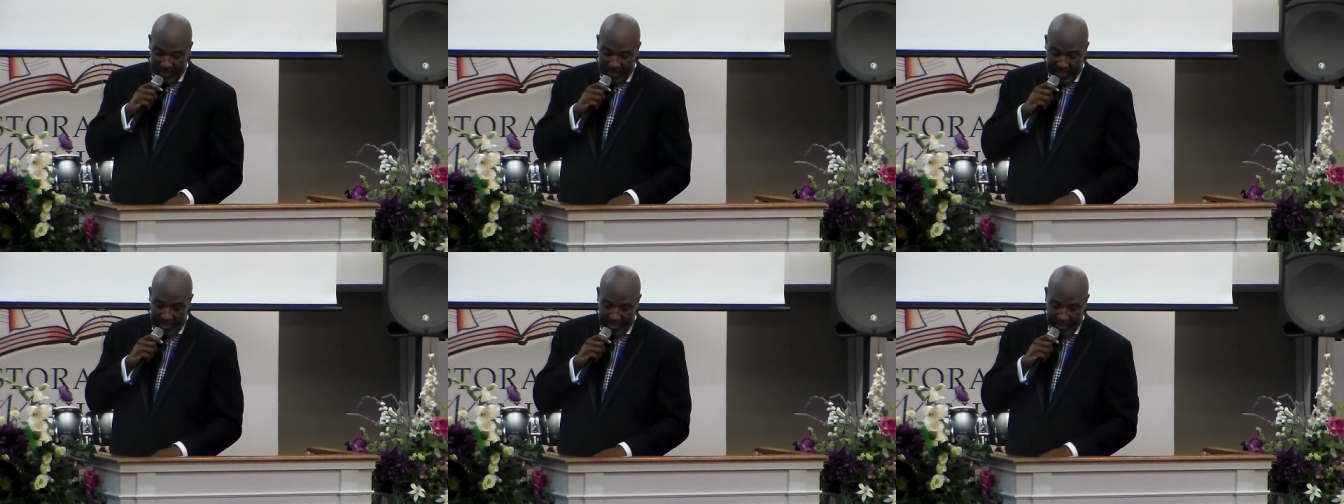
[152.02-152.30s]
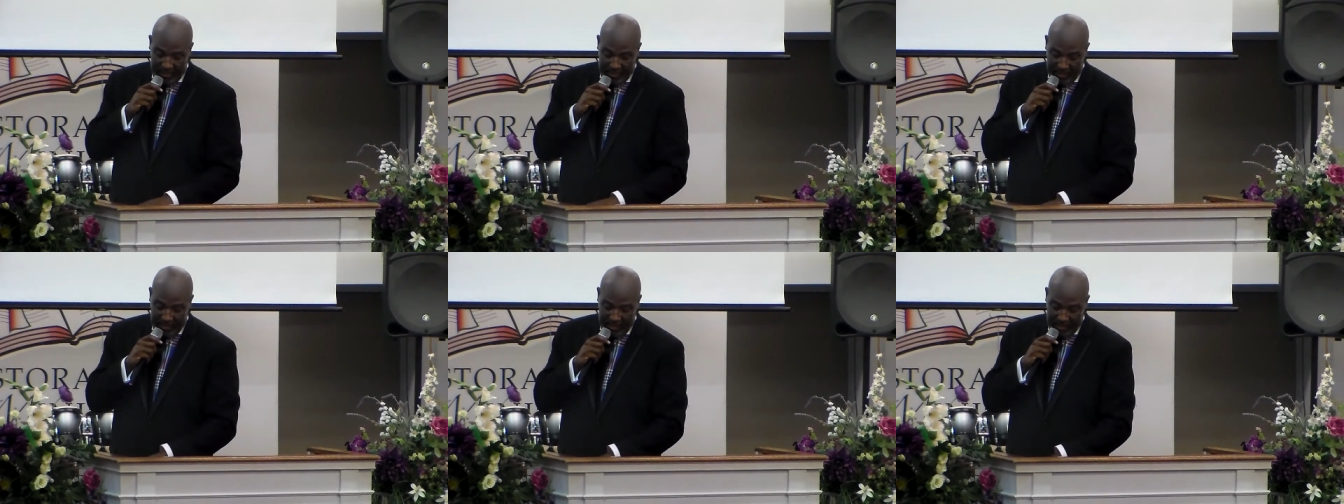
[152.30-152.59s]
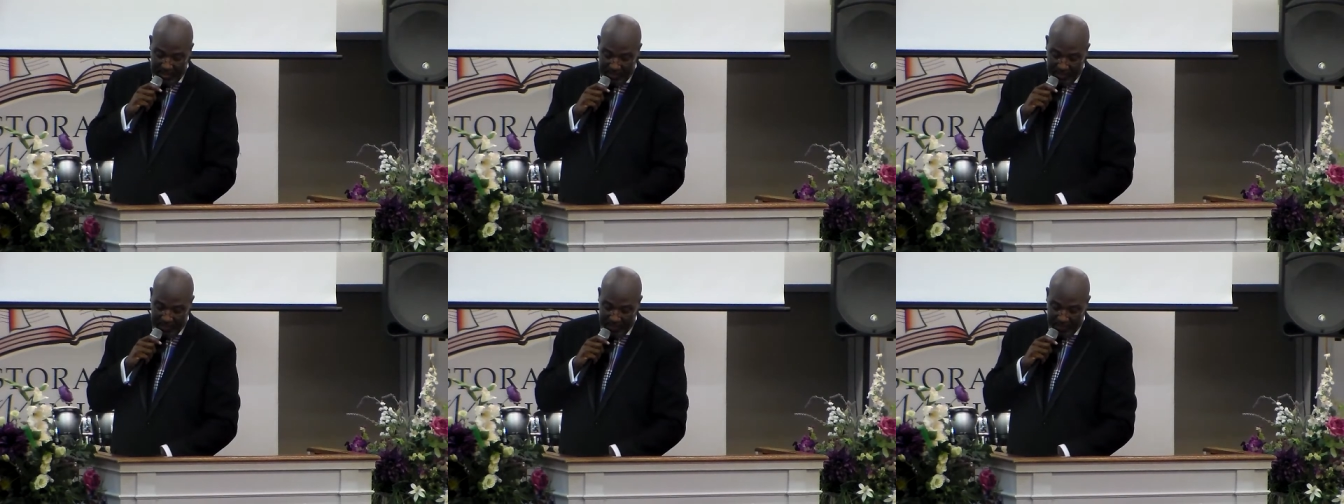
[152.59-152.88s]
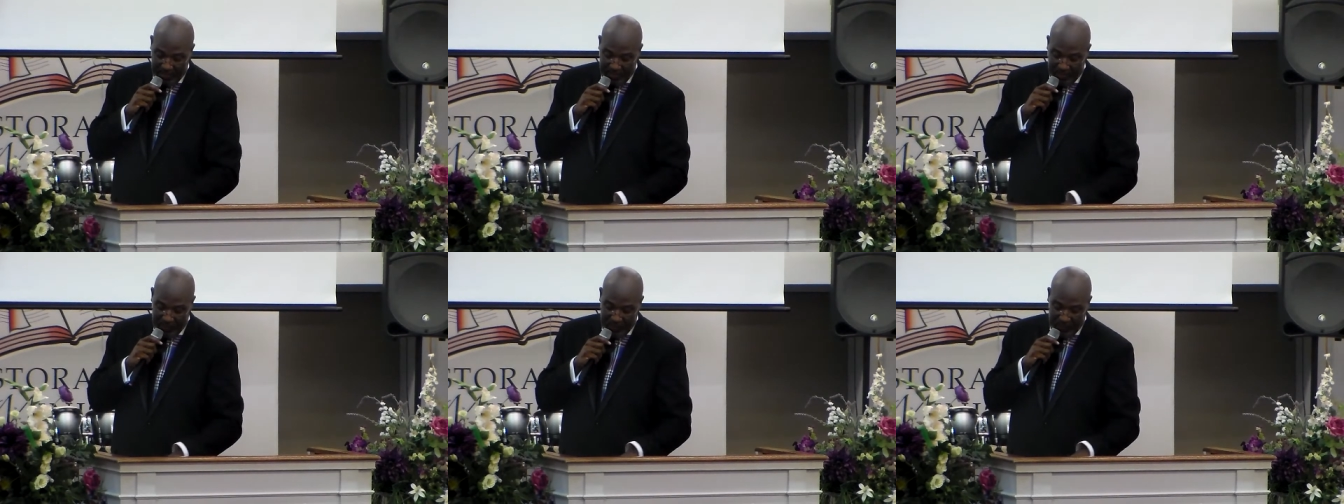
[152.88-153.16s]
Then he
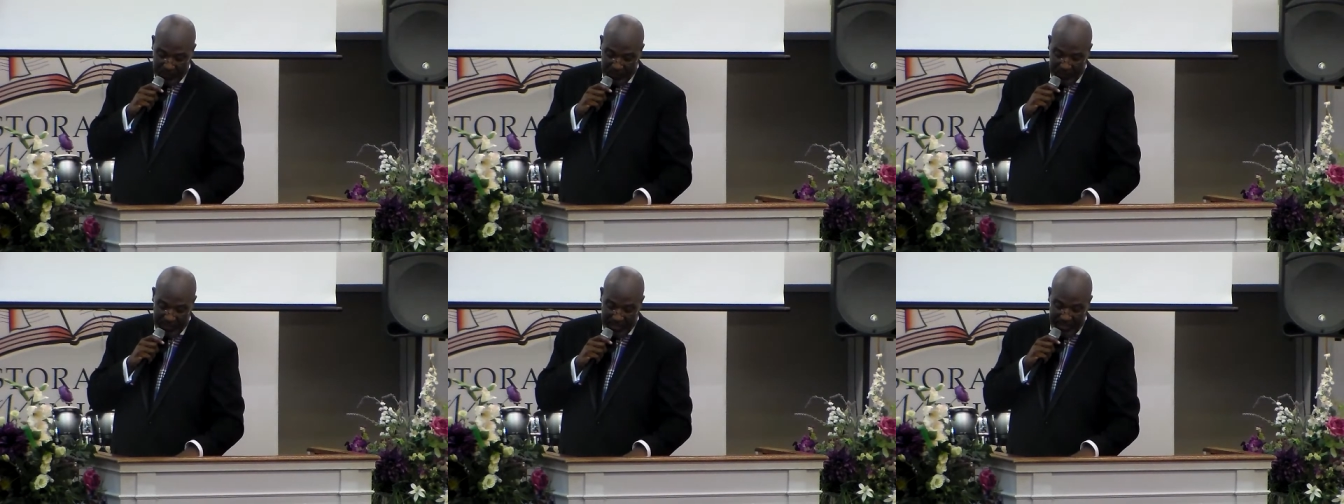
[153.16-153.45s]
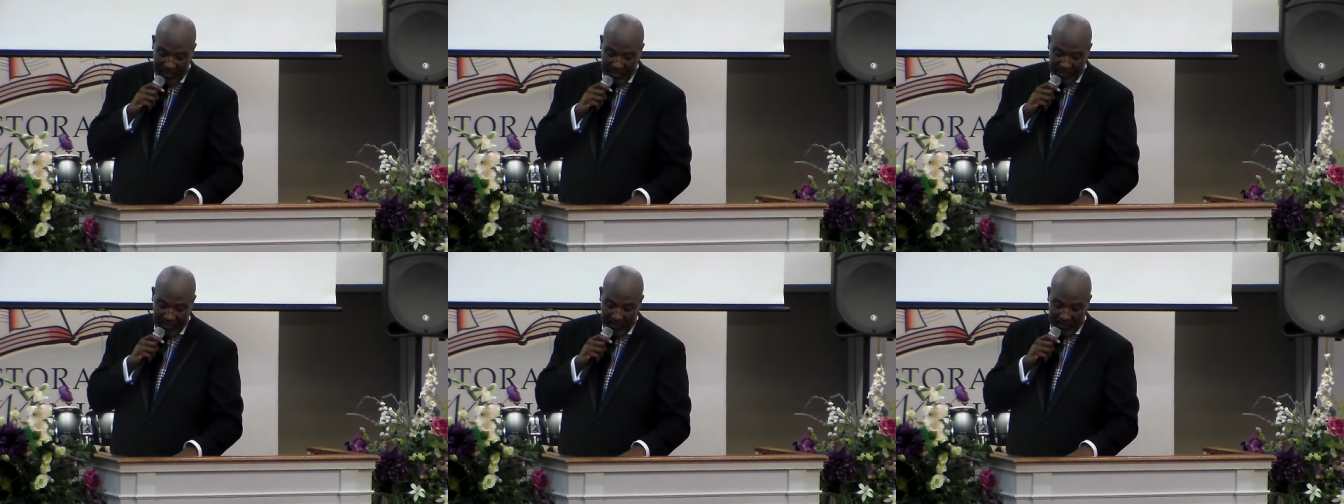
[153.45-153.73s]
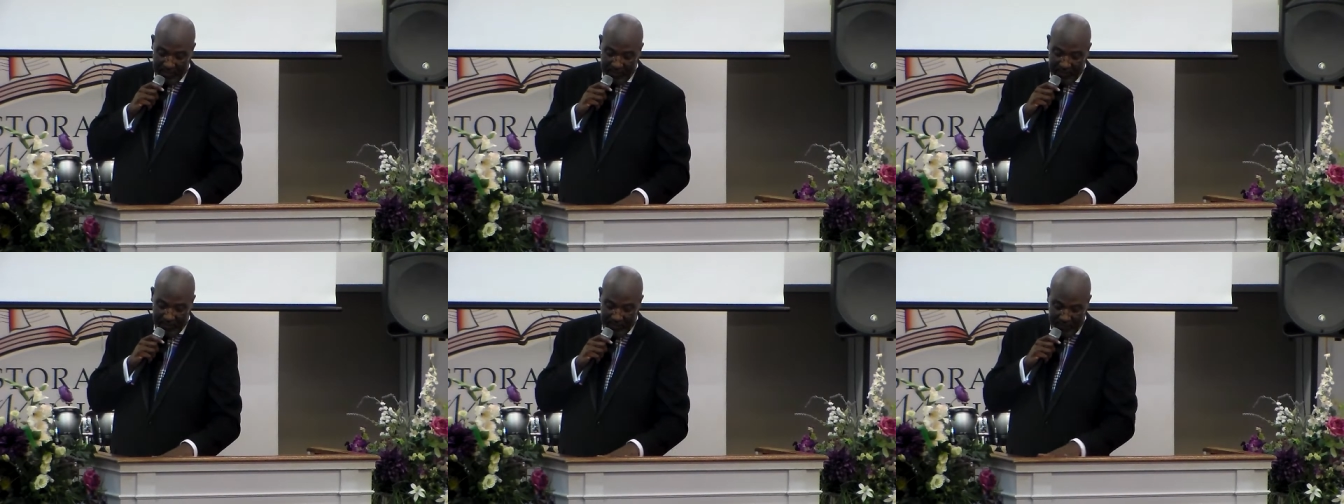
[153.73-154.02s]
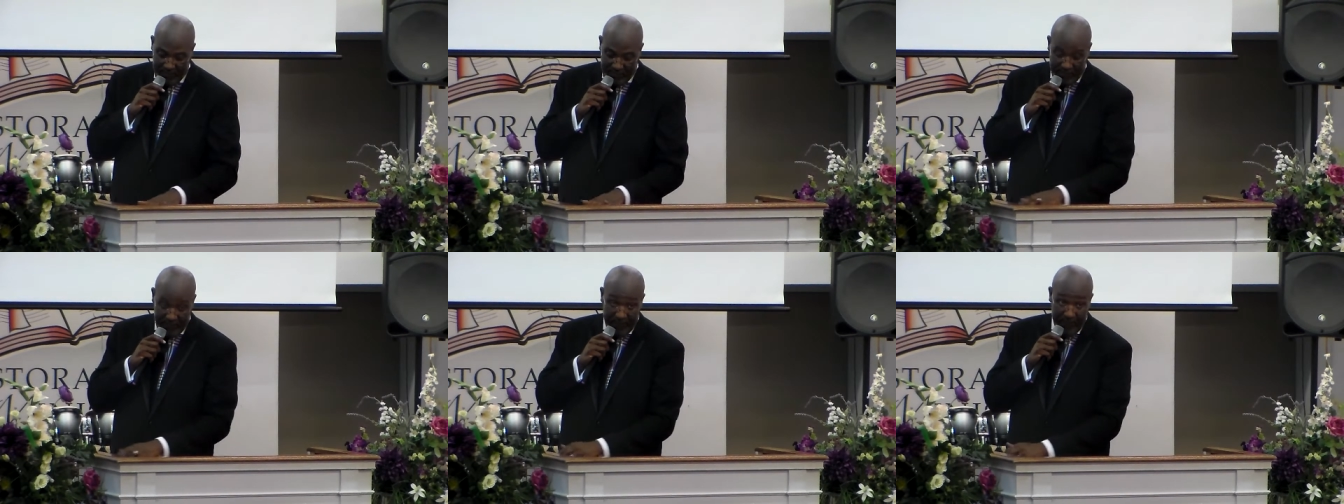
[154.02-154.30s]
moved this.
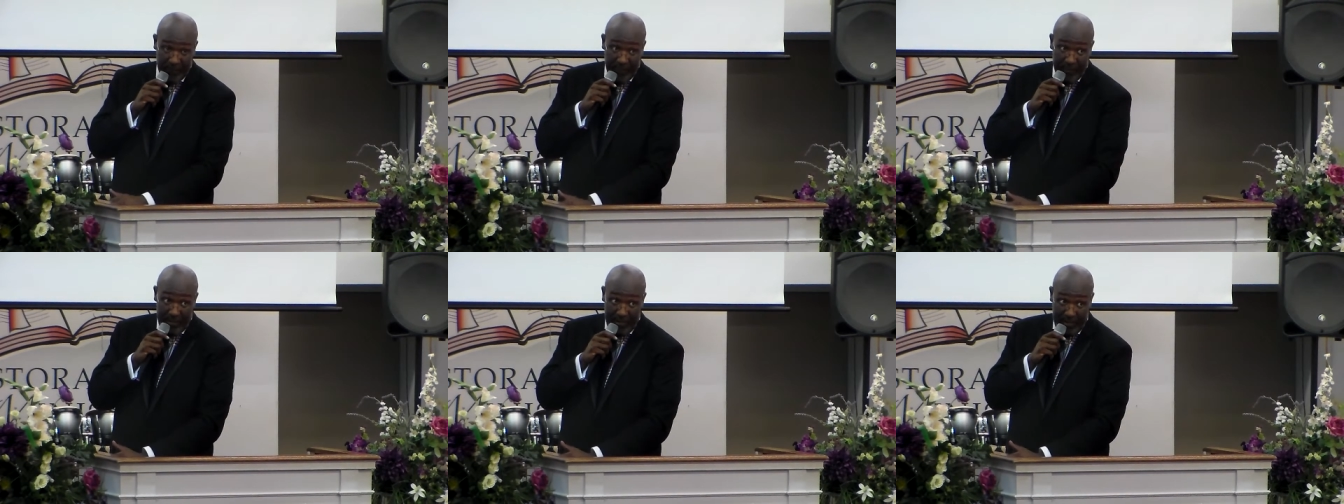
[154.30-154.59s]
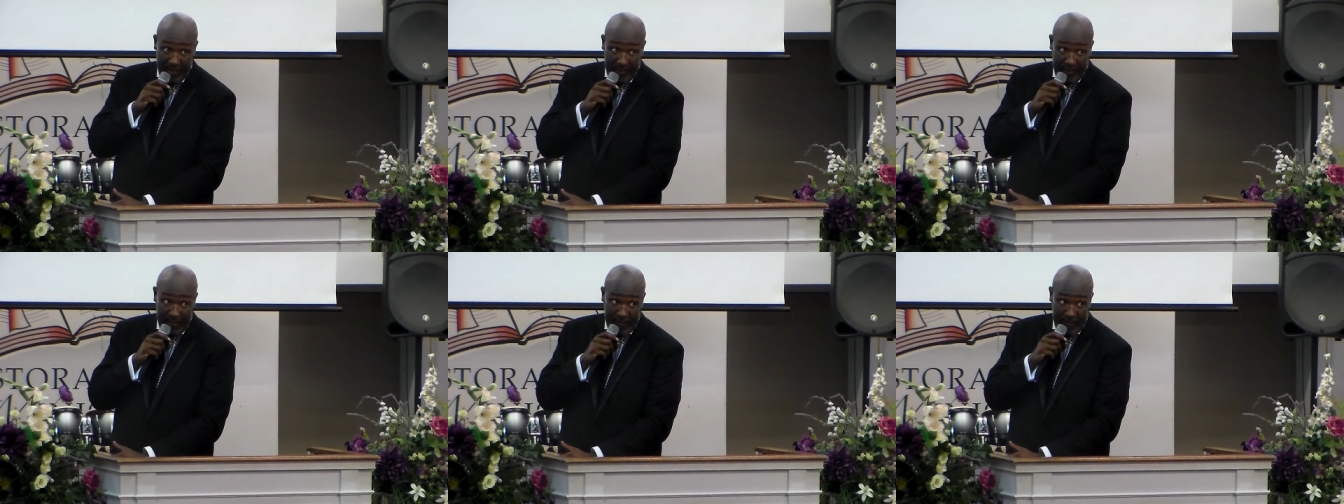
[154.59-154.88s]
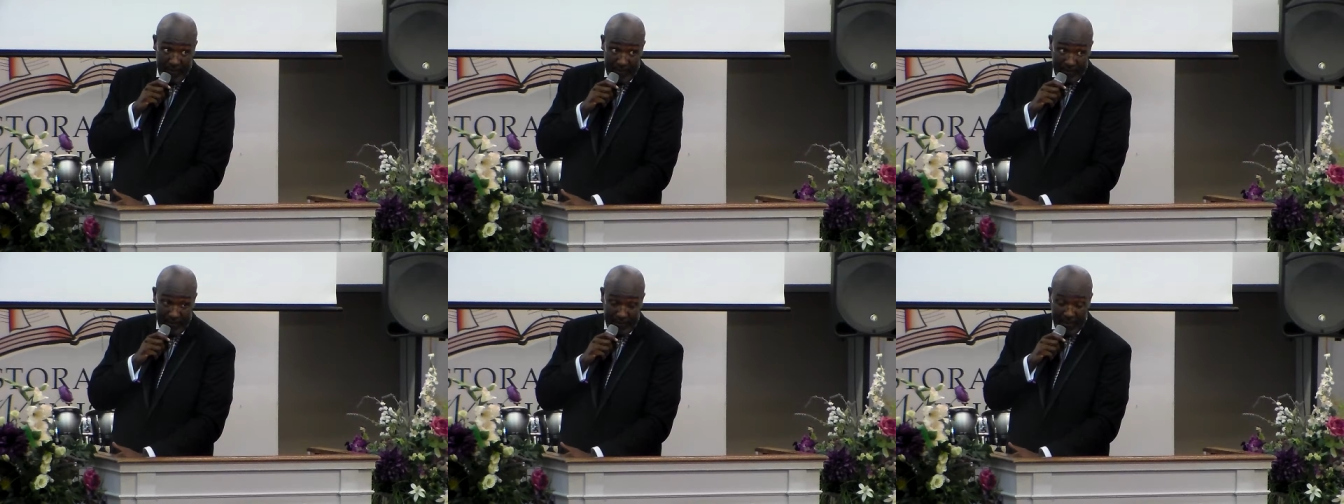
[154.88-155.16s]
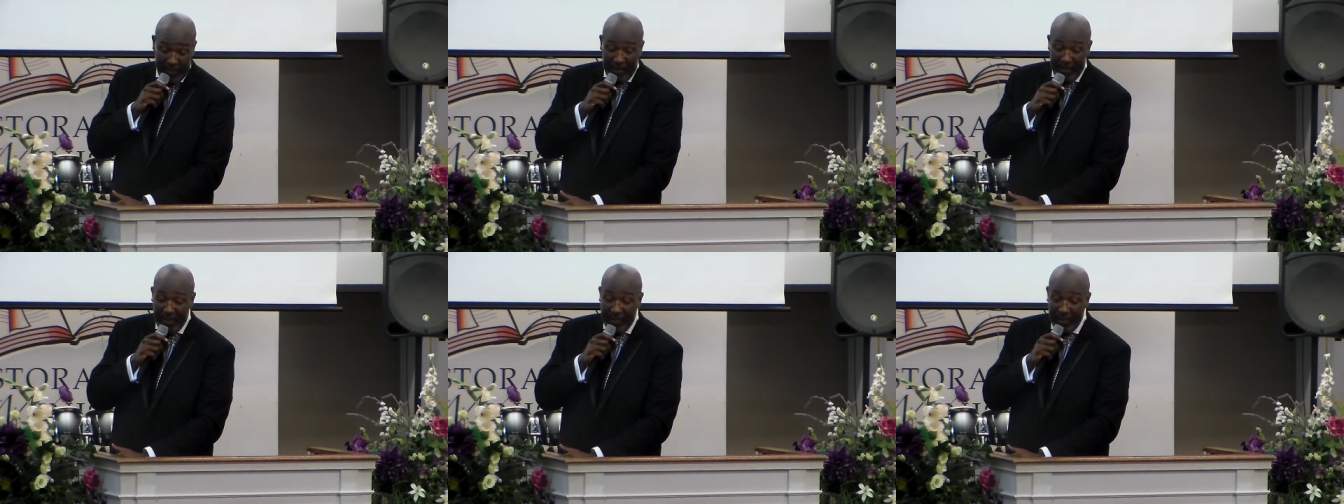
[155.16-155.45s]
And he
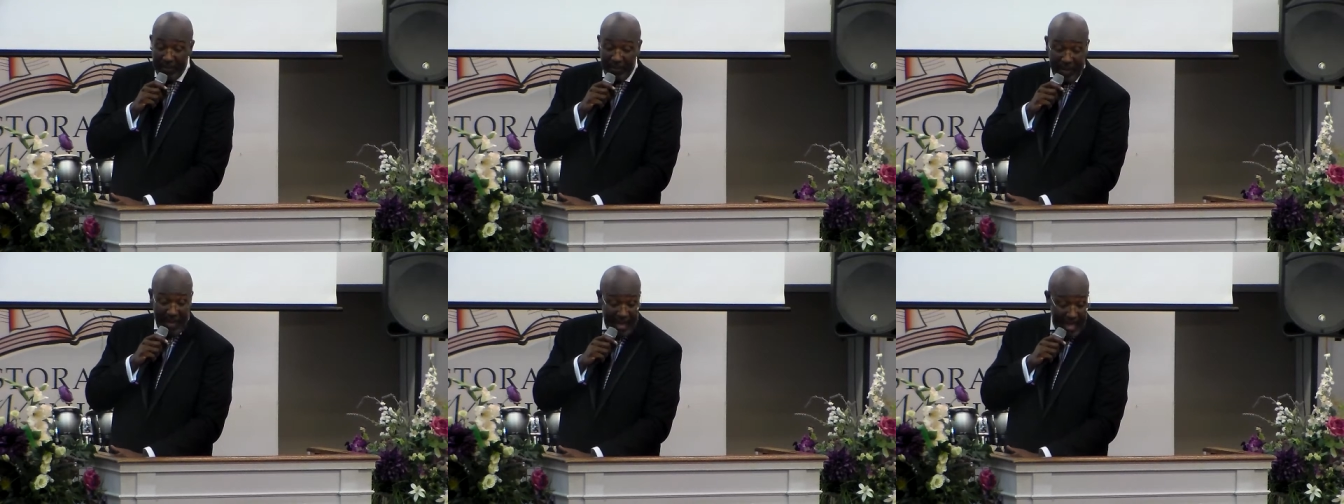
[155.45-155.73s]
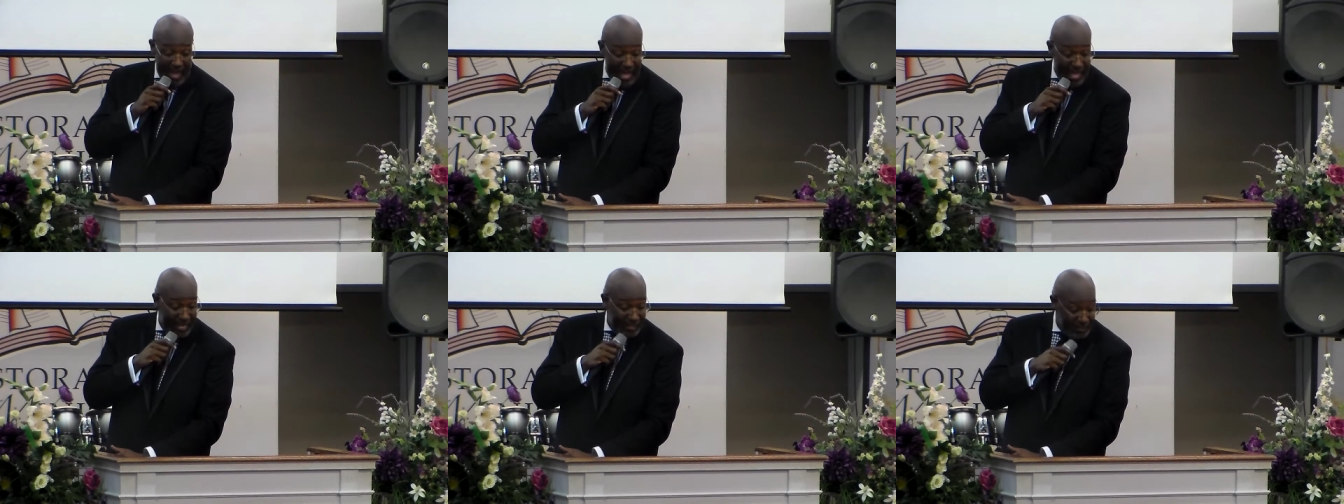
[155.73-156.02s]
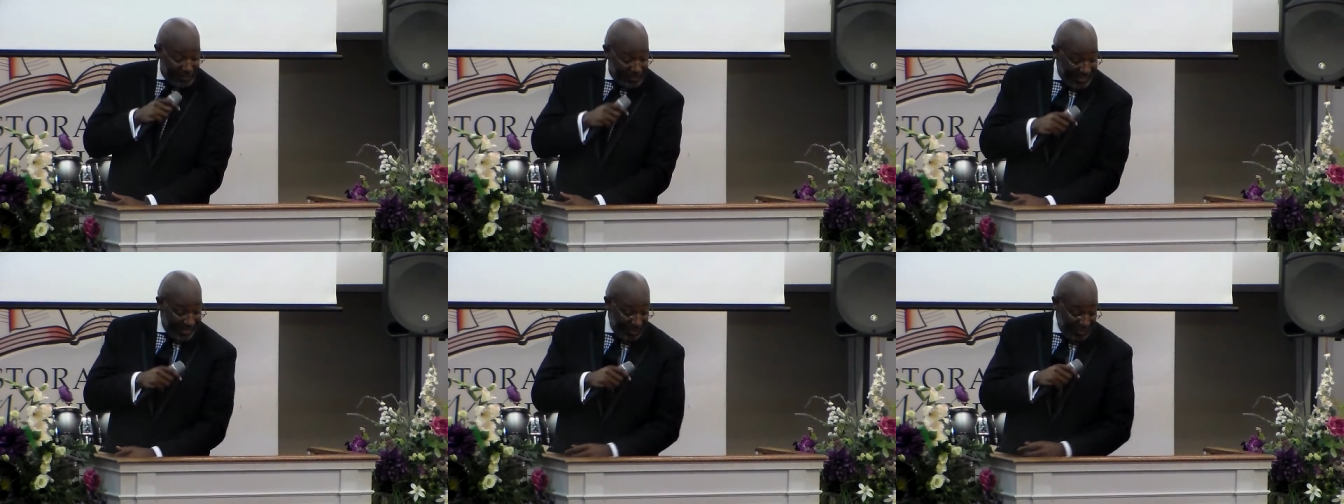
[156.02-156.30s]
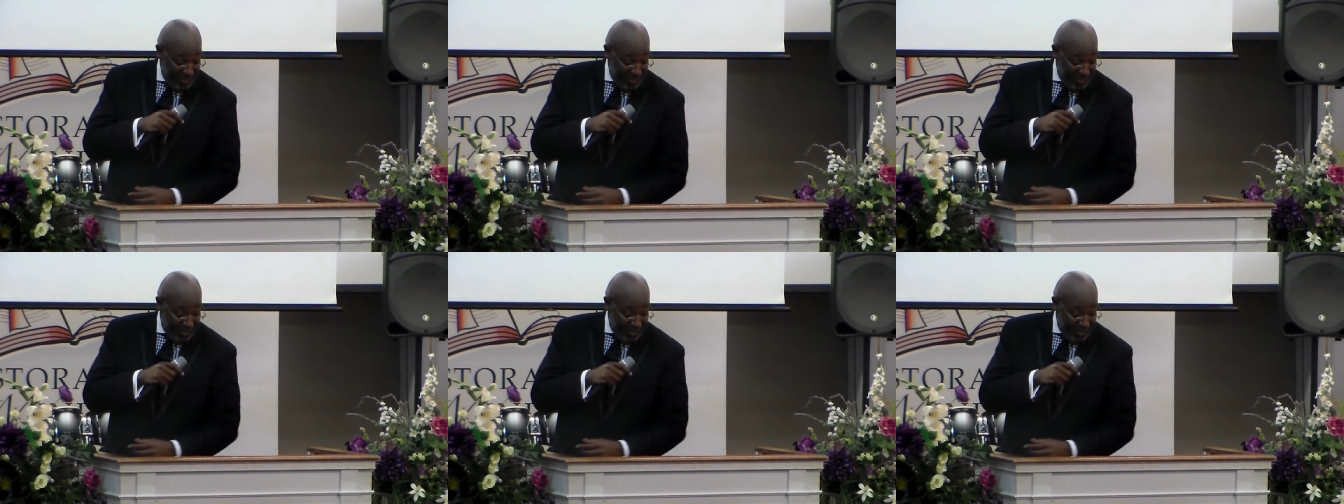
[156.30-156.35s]
looked. My eyes was